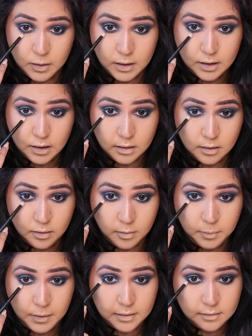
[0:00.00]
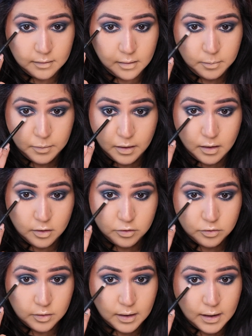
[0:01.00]
another pencil
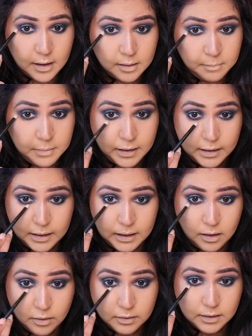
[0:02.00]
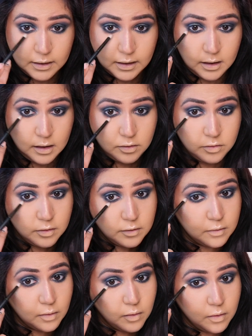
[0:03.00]
brush and blending out the edges
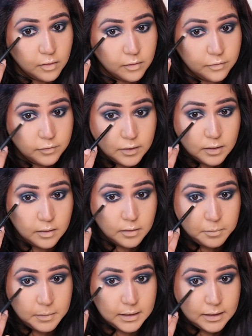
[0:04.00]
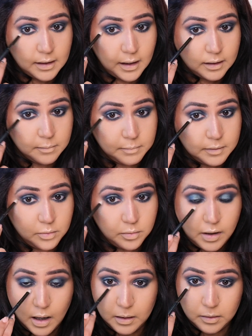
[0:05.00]
of the midnight blue
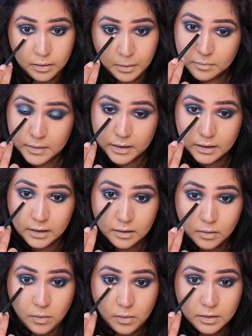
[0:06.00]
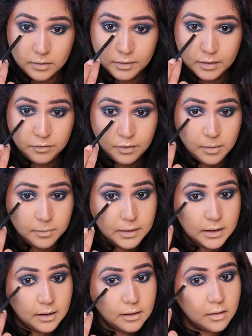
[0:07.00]
color, blending it all the way from the
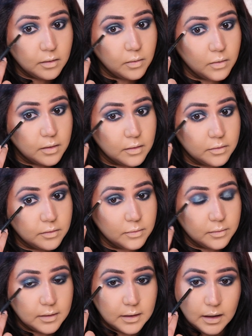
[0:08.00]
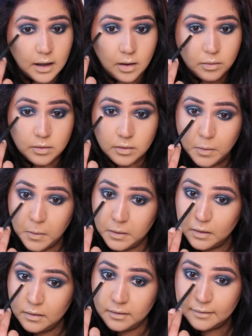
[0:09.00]
inner corner to the outer corner.